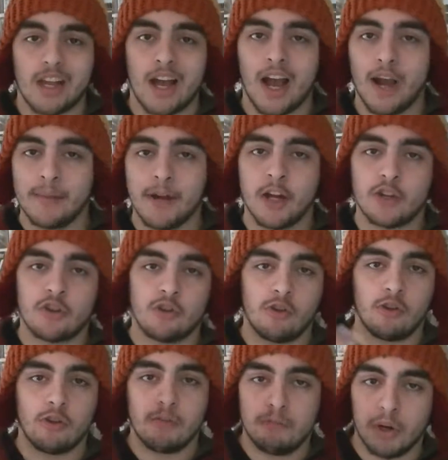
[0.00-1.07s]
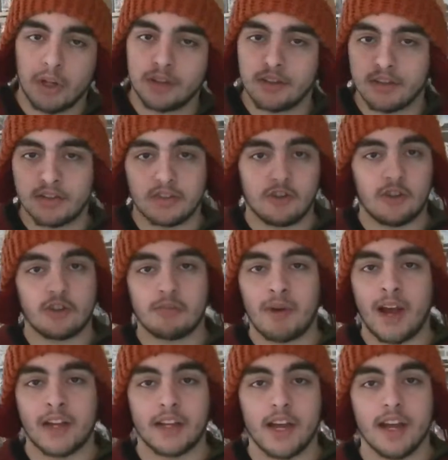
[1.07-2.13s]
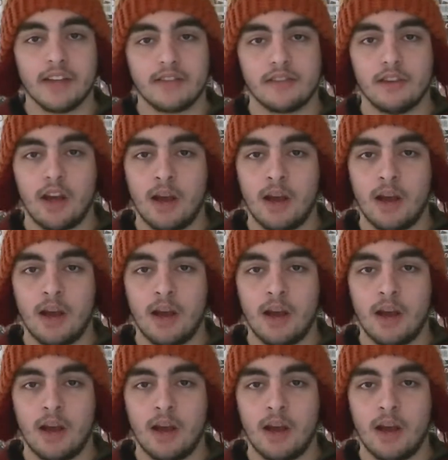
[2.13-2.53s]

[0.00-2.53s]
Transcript: I'm not sure, but this is just my guess.